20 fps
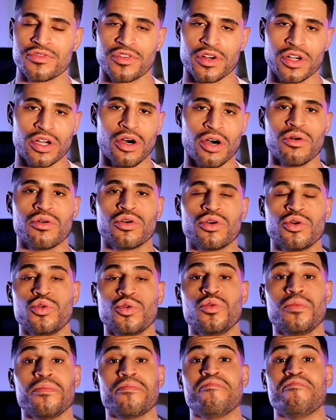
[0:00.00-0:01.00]
for
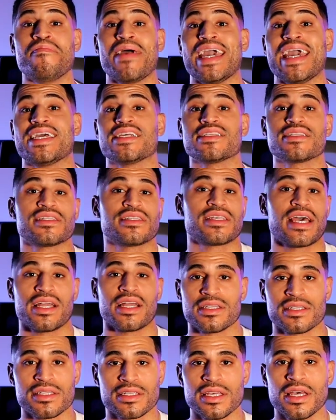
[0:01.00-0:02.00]
Goku makes
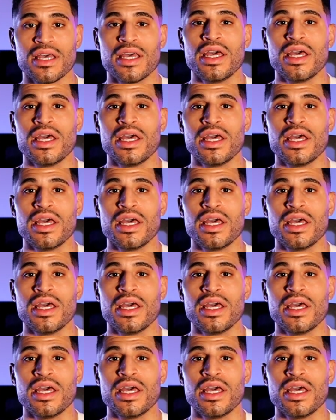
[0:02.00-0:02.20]
sense.